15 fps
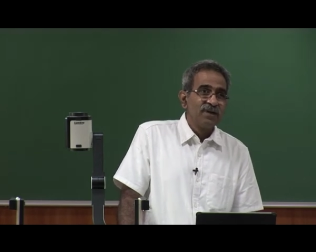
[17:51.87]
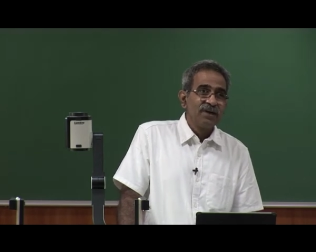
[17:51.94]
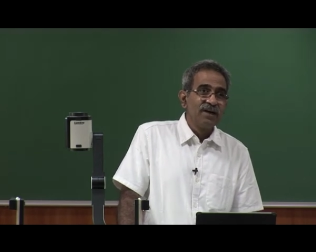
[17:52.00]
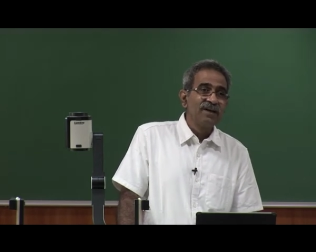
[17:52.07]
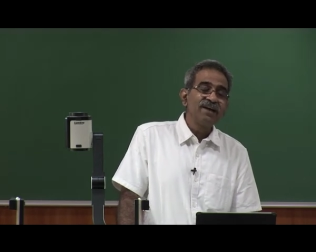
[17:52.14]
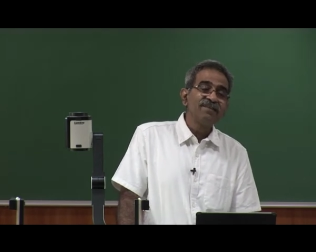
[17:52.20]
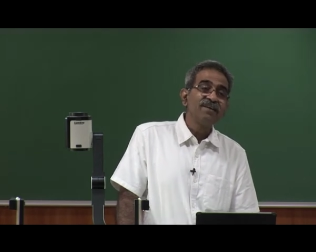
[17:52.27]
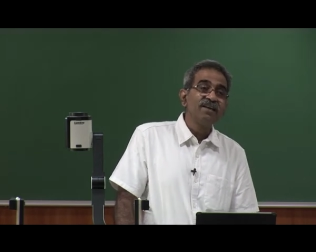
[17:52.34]

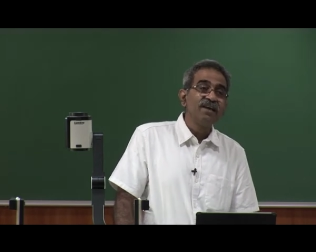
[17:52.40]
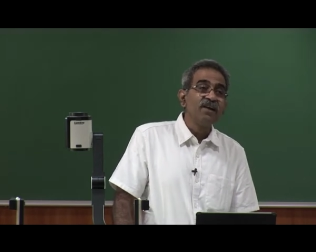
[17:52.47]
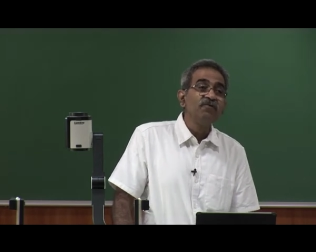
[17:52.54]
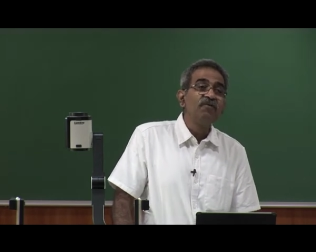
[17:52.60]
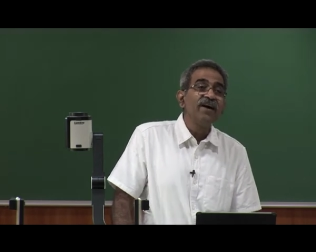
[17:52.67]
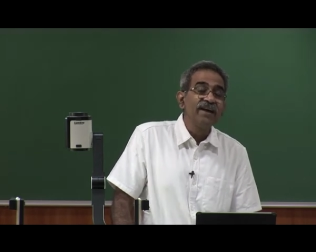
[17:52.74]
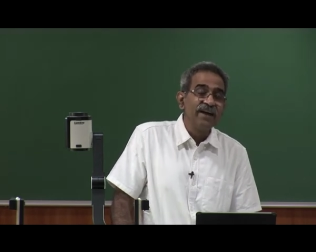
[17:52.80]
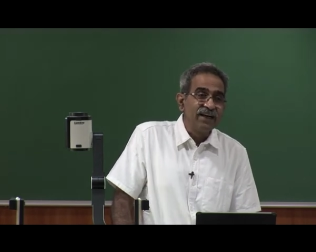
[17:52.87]
It has an
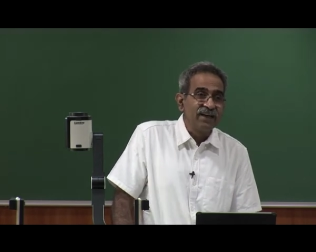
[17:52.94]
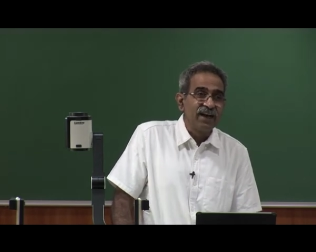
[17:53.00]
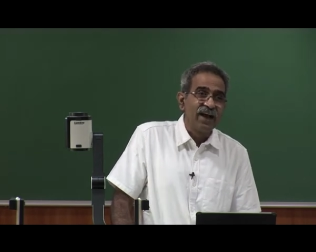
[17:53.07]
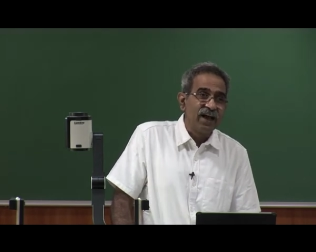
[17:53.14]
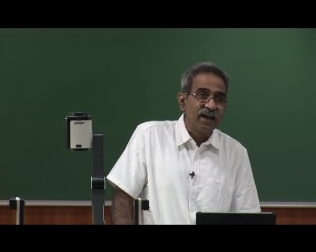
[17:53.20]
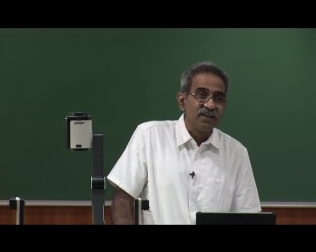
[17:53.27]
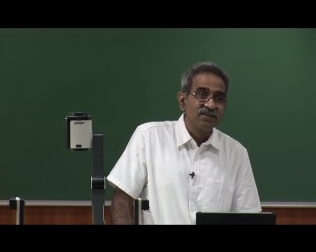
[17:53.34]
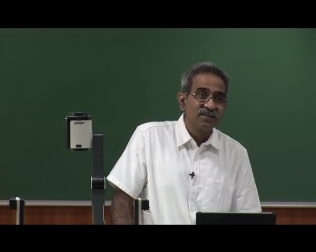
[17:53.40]
infinite
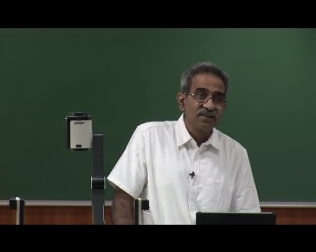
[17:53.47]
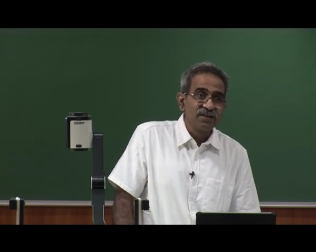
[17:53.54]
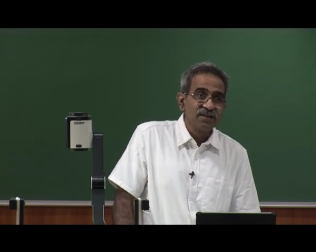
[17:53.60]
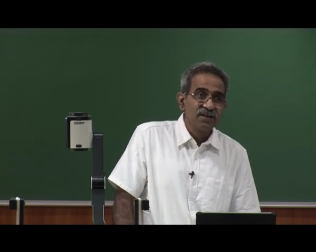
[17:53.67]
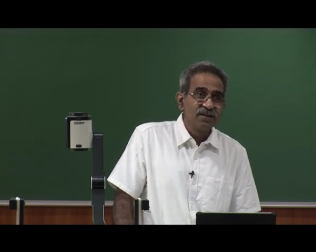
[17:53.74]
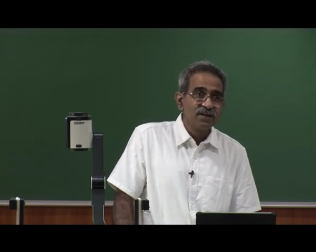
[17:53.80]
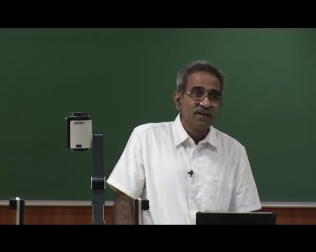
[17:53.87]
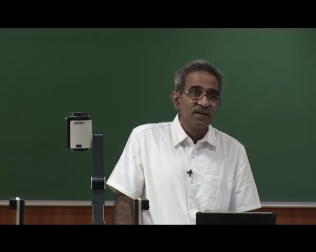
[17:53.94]
range,
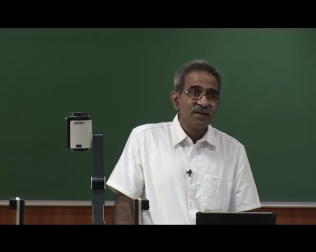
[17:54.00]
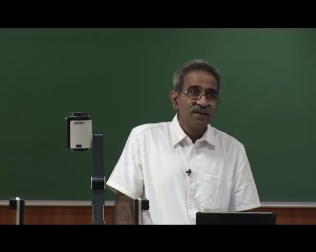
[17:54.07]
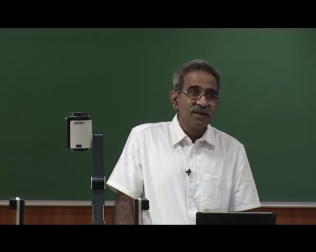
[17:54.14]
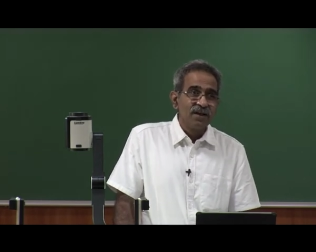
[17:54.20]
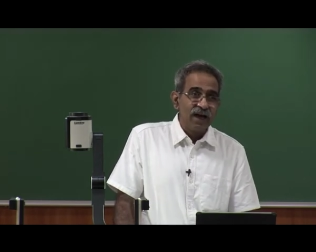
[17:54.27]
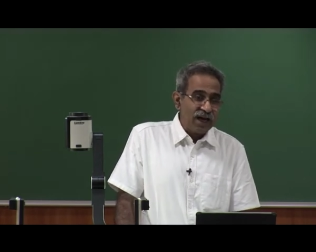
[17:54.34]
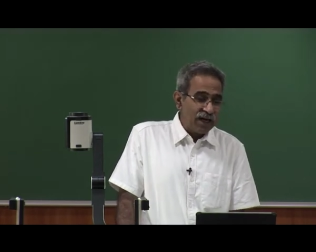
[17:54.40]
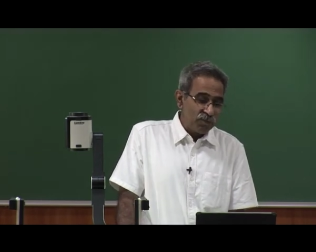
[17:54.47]

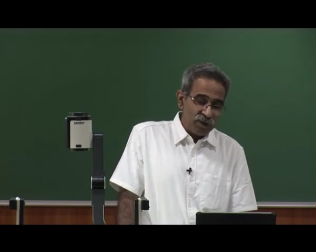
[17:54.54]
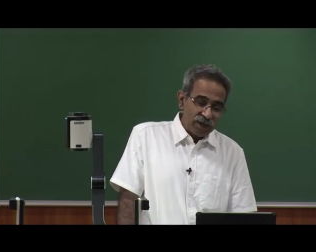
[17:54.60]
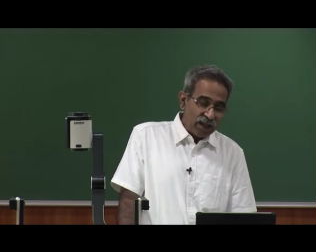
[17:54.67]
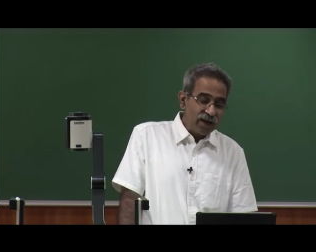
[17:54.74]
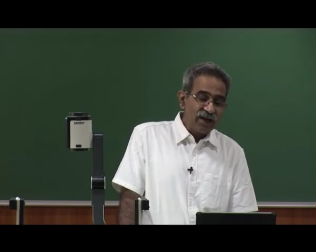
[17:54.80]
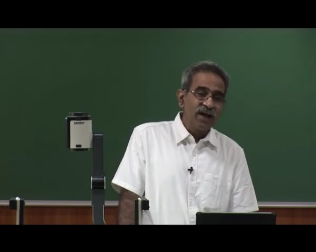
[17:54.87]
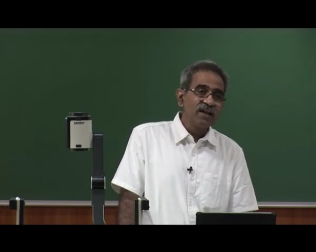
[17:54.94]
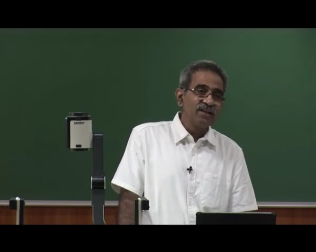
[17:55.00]
and
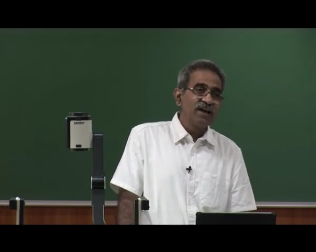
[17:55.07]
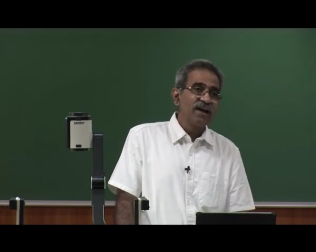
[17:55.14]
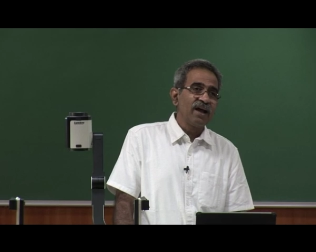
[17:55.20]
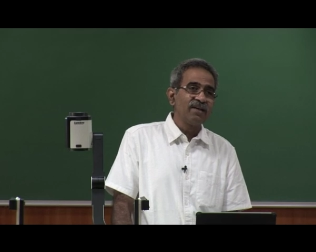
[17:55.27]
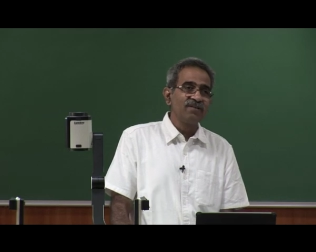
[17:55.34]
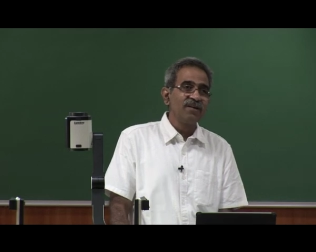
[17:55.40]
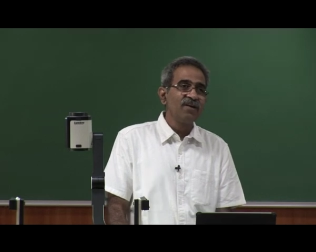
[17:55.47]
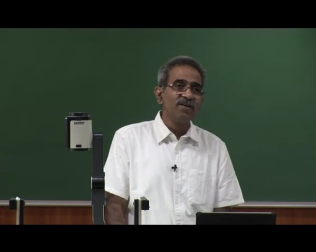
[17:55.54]
Mother Nature
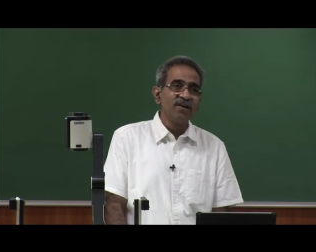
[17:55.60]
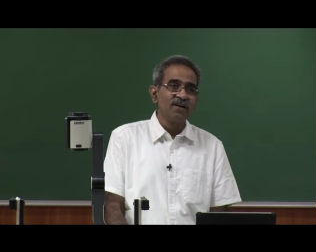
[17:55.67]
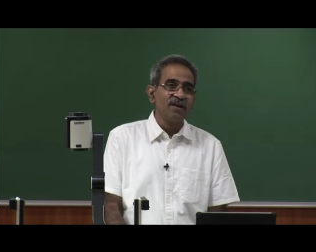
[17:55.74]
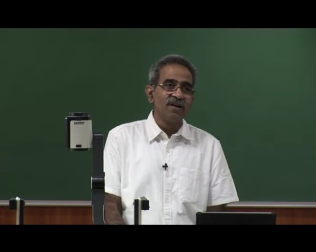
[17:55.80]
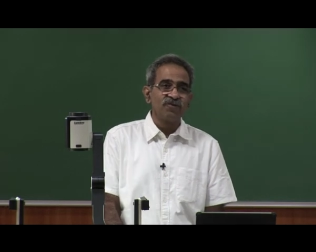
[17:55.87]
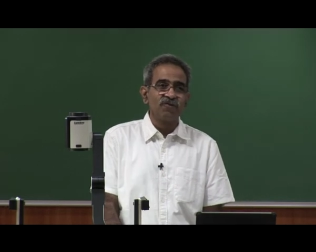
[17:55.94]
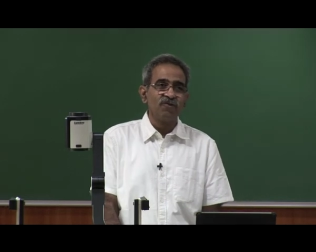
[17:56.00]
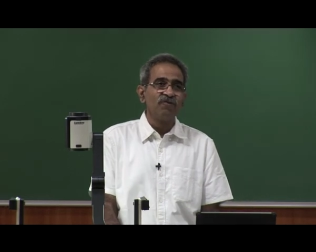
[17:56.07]
has given
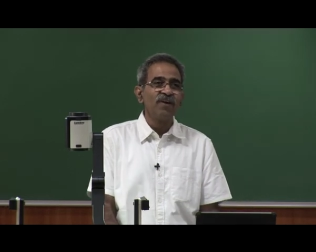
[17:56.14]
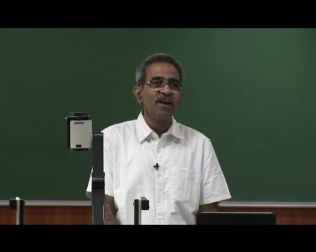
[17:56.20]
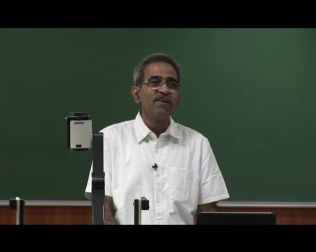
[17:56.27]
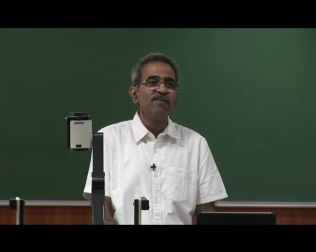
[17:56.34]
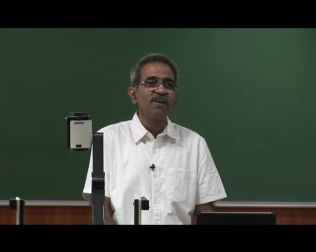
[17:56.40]
us very,